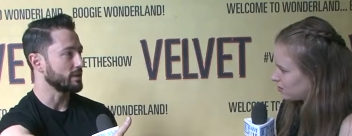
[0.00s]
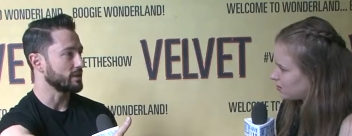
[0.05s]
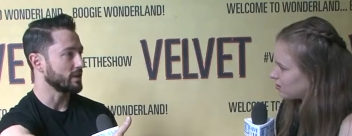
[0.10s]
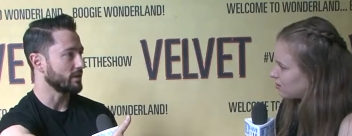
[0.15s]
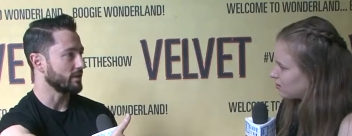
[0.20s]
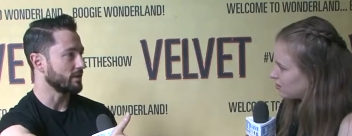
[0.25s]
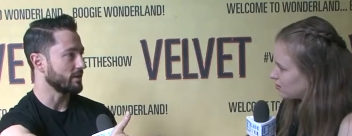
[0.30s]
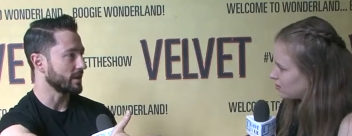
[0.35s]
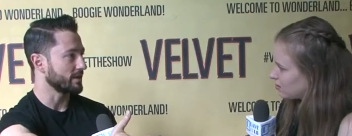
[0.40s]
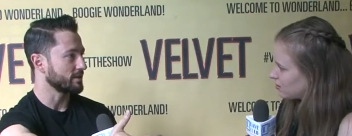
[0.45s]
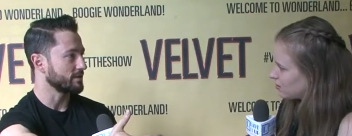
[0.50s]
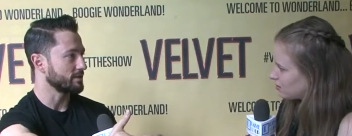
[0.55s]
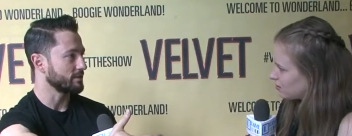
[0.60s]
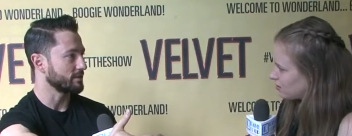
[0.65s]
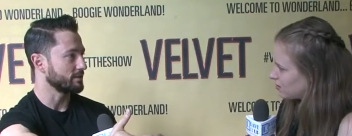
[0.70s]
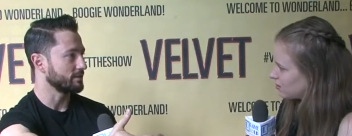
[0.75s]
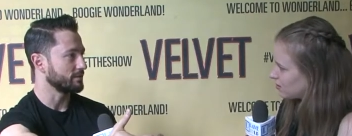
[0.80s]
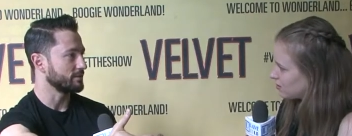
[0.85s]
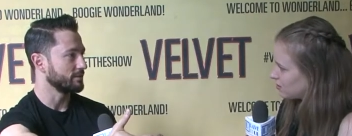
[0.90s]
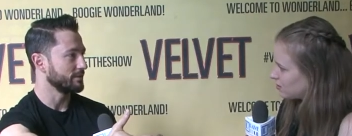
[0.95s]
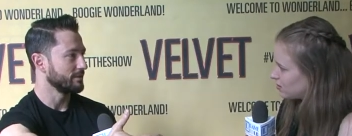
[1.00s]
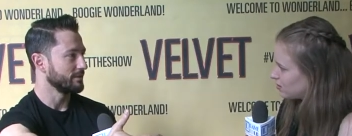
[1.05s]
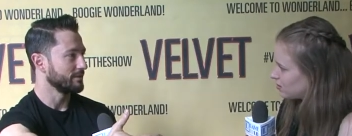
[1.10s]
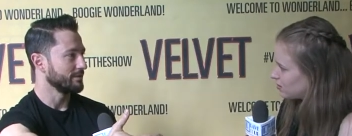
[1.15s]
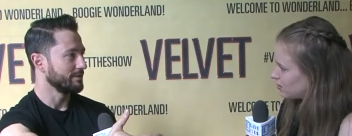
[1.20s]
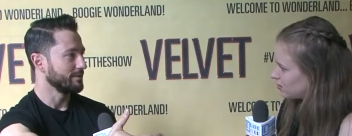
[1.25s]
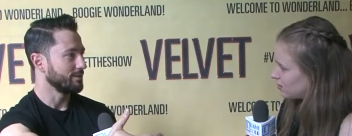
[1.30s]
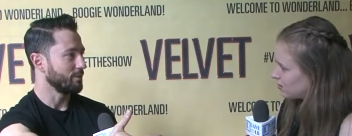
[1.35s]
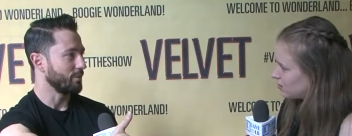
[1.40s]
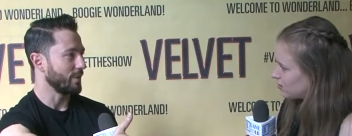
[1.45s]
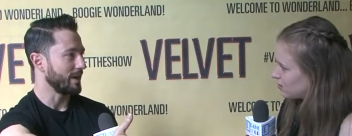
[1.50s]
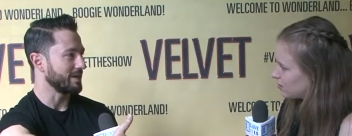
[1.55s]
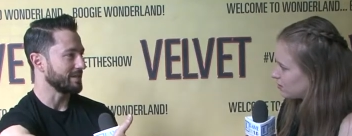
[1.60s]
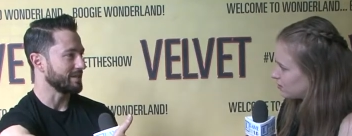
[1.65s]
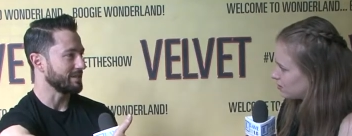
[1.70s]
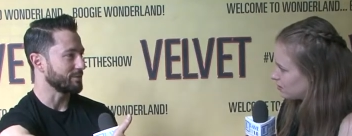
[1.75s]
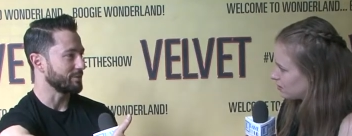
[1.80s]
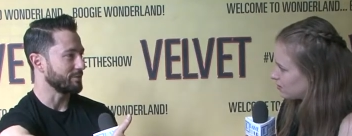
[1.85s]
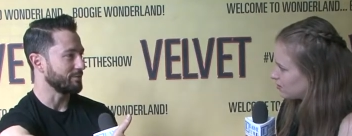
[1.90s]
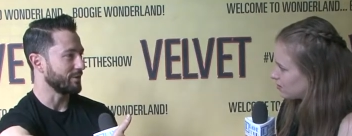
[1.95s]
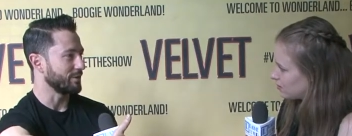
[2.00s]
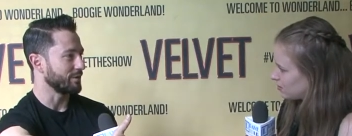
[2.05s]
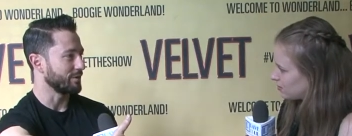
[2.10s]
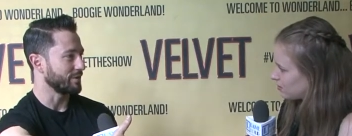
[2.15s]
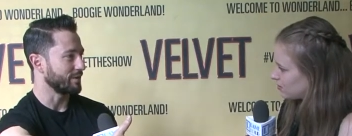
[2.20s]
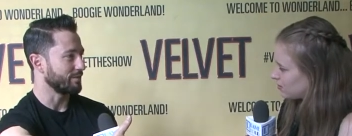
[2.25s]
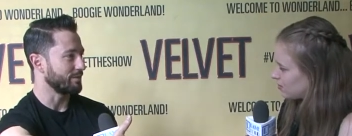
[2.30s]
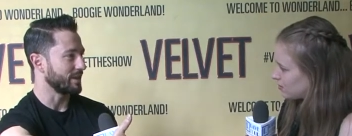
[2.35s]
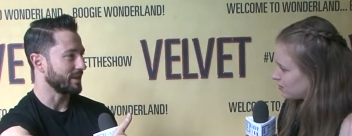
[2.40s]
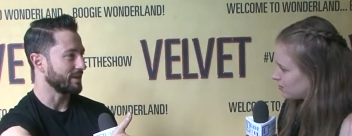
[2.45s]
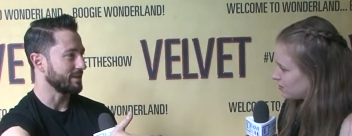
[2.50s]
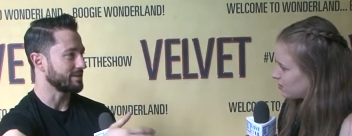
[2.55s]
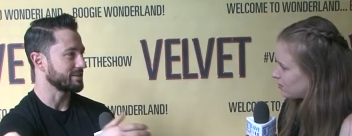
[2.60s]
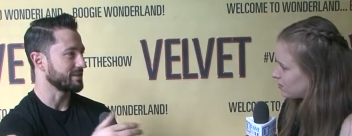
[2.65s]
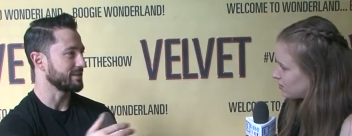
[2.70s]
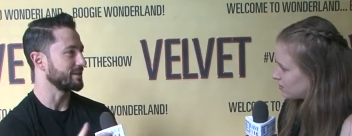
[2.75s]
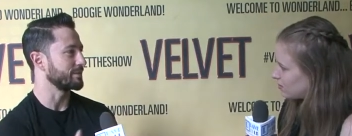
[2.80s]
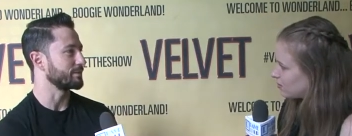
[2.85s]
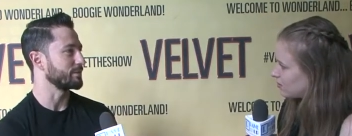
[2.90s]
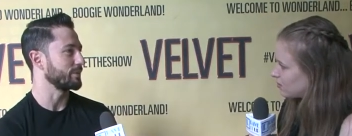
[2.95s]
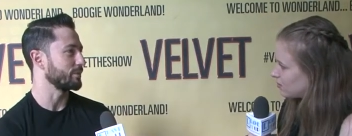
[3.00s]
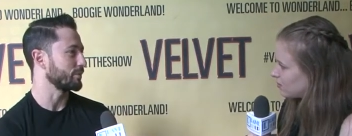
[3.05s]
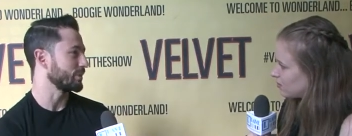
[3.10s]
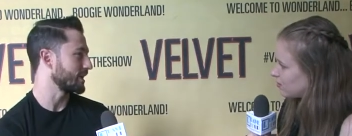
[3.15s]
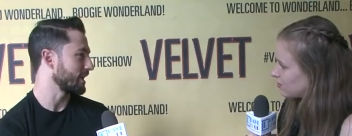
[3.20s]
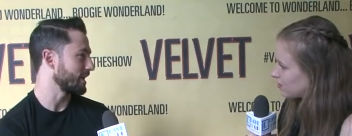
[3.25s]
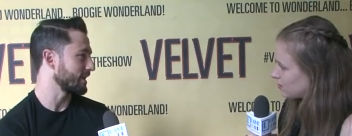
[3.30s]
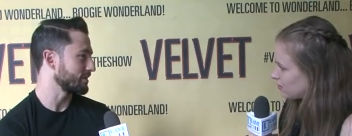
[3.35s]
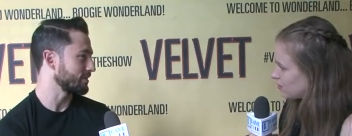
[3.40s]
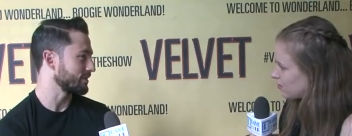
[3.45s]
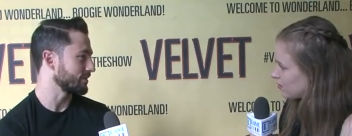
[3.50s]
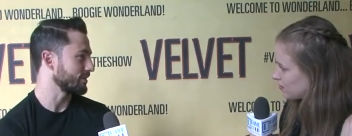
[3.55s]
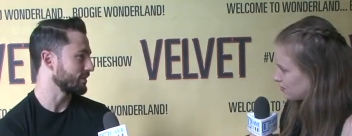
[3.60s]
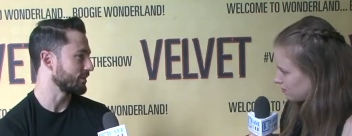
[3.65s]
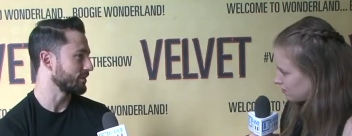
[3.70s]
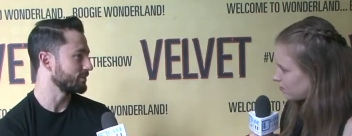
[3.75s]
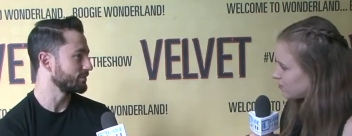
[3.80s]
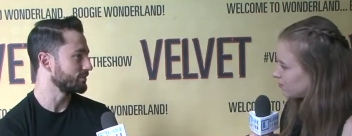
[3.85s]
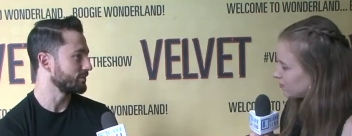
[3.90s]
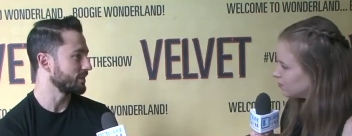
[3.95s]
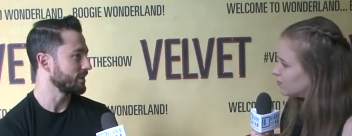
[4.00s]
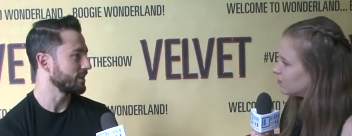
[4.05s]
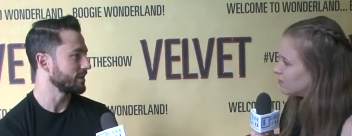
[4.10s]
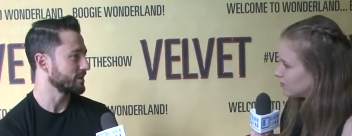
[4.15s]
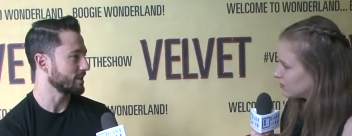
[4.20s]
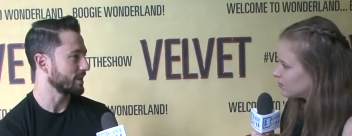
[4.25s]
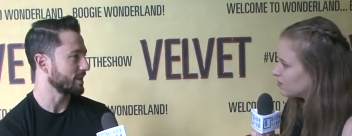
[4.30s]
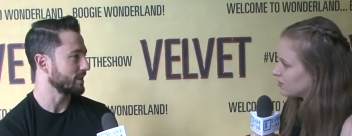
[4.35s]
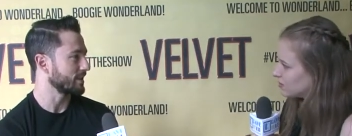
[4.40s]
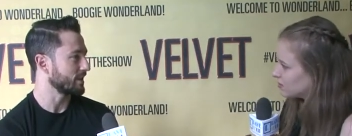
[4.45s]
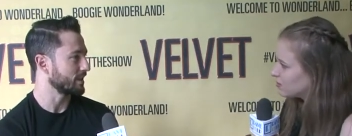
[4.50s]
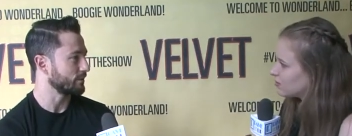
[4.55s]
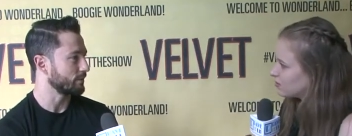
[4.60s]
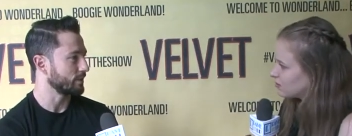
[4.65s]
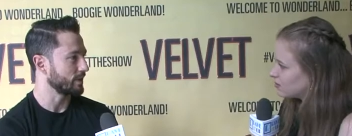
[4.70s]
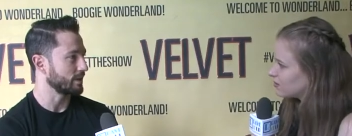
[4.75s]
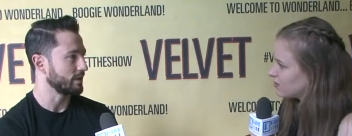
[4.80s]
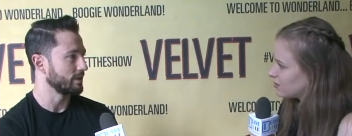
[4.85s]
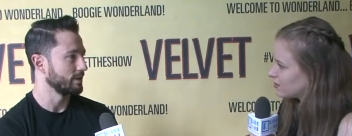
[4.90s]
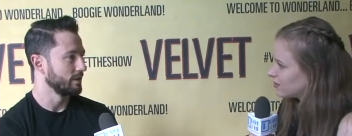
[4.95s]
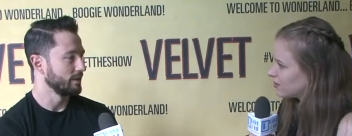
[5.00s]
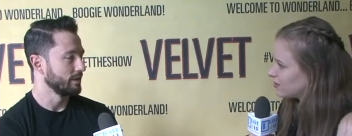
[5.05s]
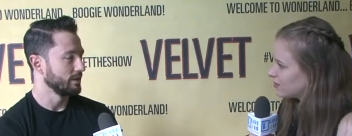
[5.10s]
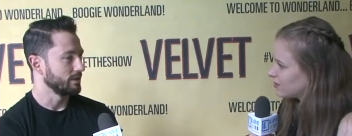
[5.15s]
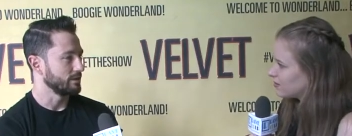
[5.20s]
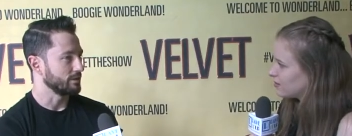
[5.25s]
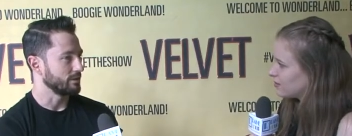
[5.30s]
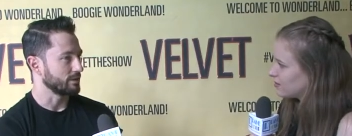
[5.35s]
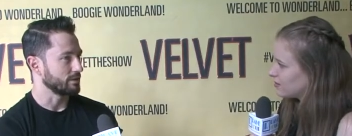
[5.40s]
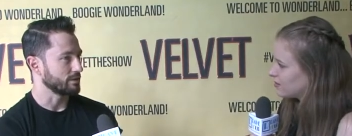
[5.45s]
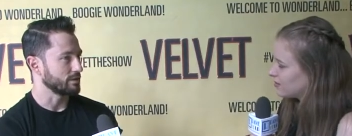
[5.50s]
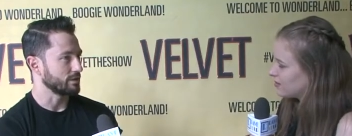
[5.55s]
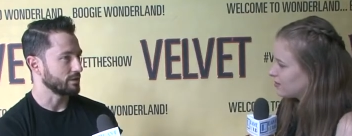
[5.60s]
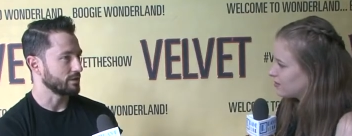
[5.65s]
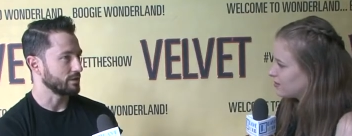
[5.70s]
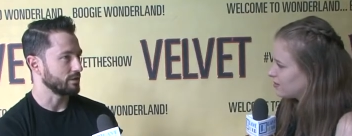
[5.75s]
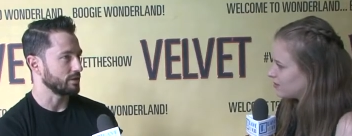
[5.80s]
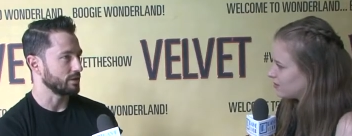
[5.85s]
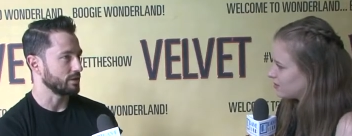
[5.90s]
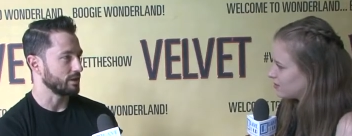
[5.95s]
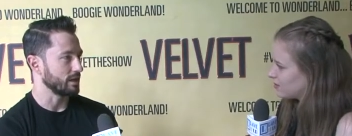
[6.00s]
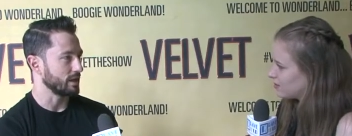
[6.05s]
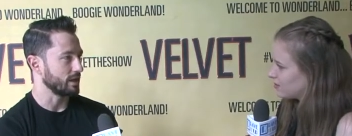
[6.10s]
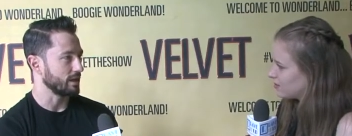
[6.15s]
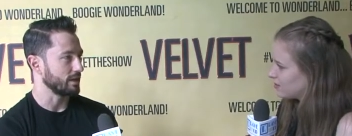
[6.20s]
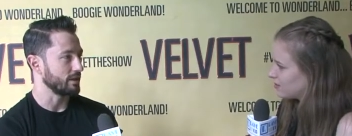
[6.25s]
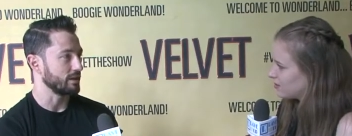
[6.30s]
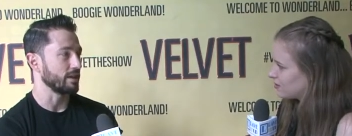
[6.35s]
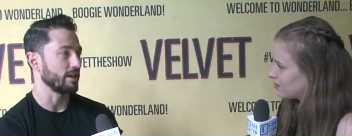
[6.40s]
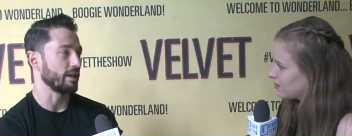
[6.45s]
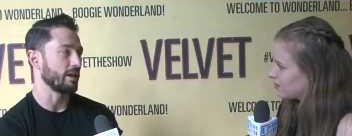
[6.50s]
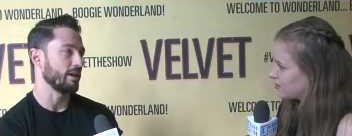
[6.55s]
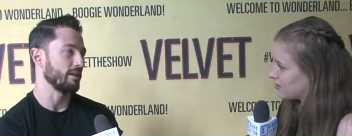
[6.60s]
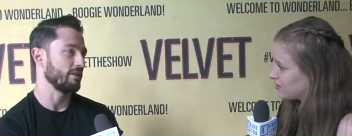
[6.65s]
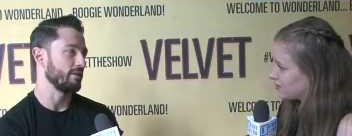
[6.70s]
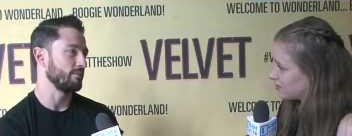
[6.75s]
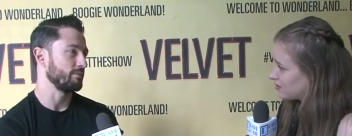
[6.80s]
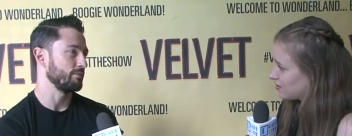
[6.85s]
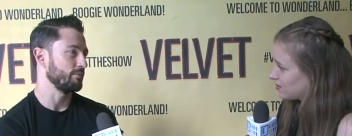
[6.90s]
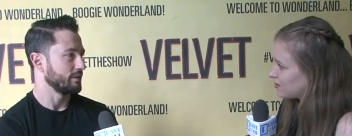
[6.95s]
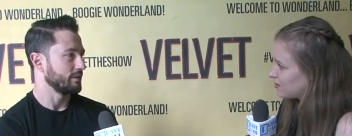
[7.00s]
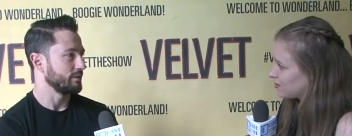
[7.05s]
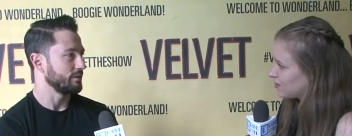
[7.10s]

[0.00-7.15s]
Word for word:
Speaker 1: each other, that's too. Wait until we both got balance and then we release, you know, things like that where You know, it's not only in the air that,